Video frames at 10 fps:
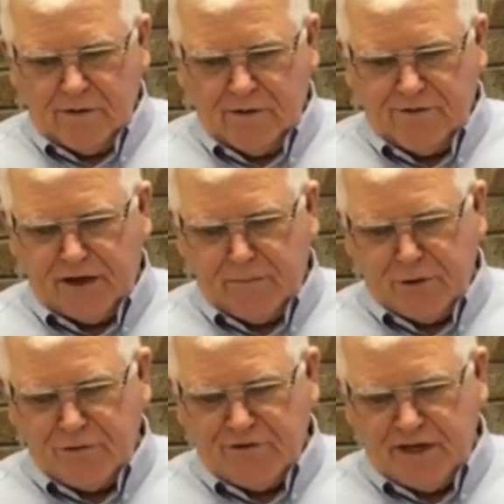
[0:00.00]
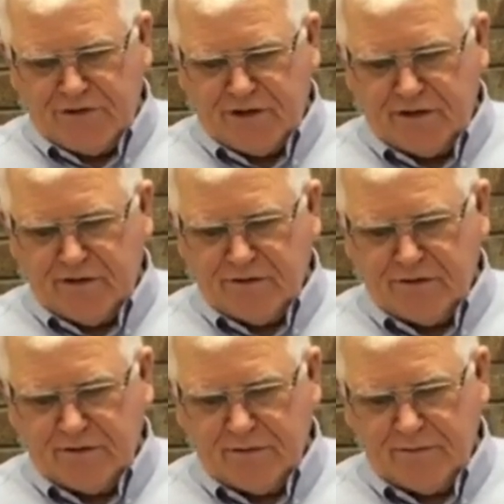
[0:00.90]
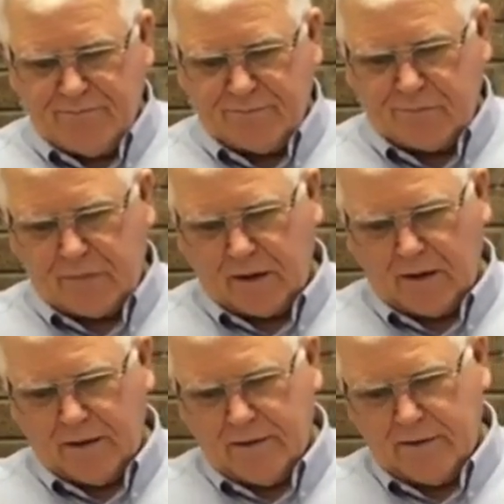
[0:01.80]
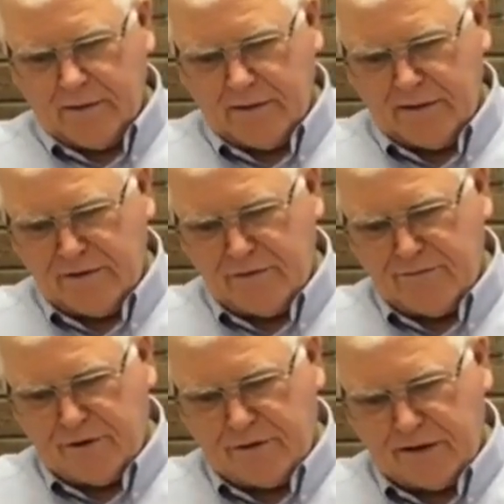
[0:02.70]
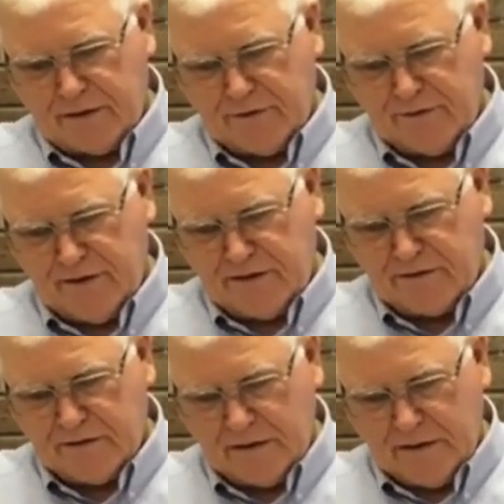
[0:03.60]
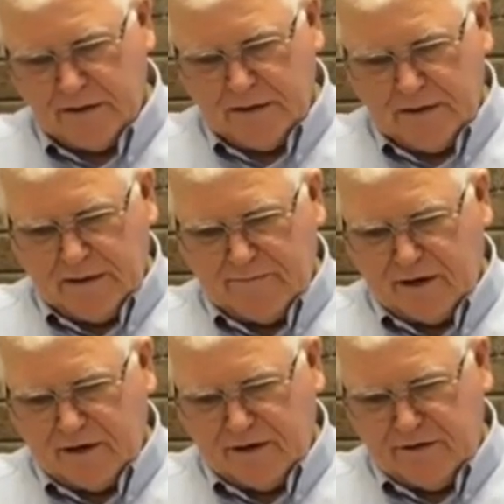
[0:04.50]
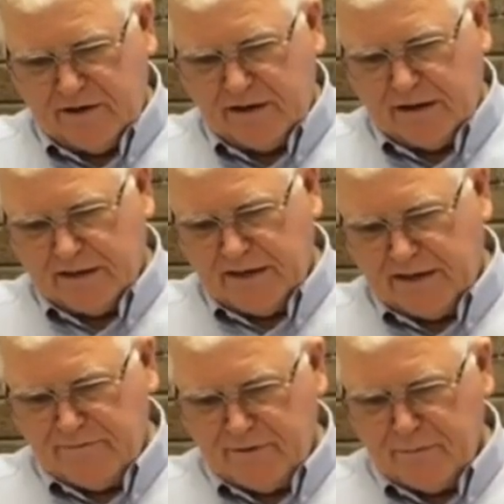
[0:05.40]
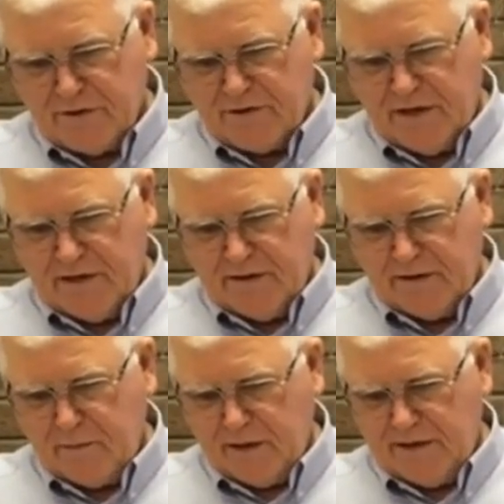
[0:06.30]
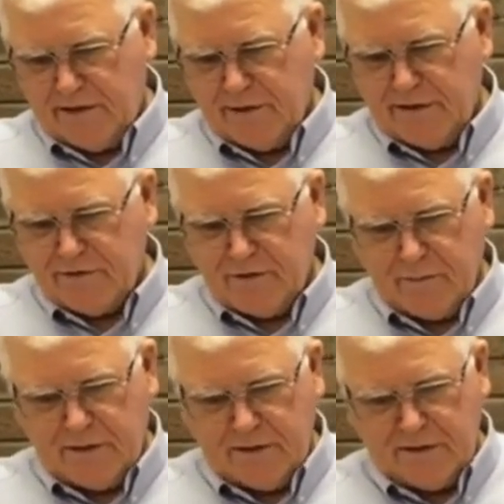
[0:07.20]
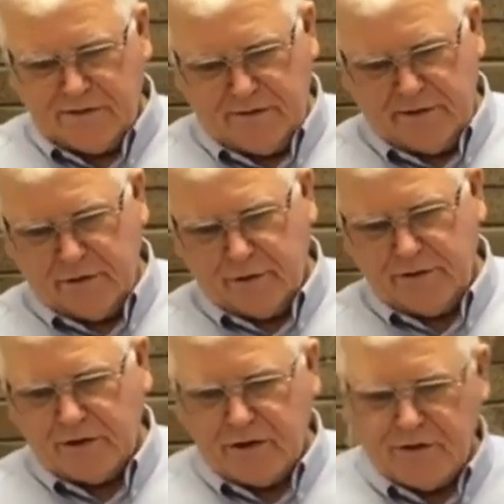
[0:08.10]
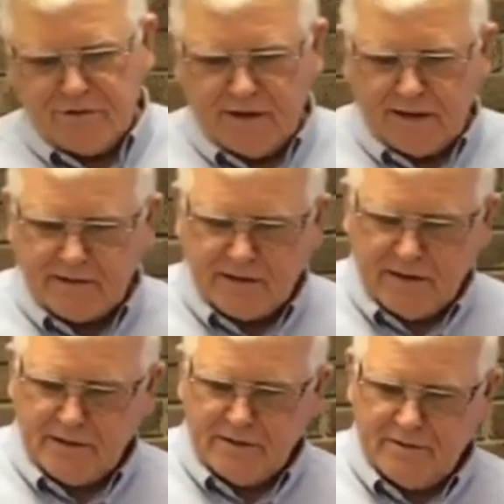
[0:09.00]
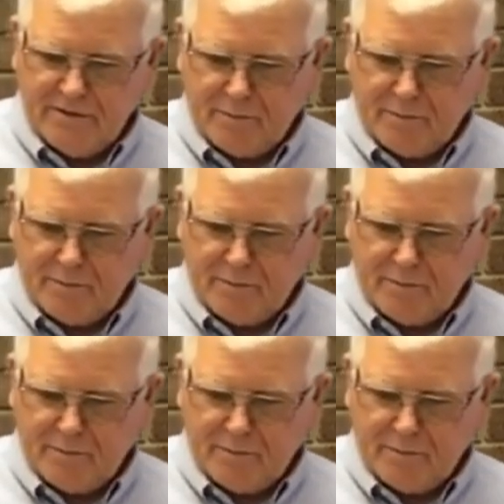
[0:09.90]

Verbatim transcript: Some musicians, and you've no doubt heard this, have argued that God gave them the skill to play their instrument, and so they're going to use that skill to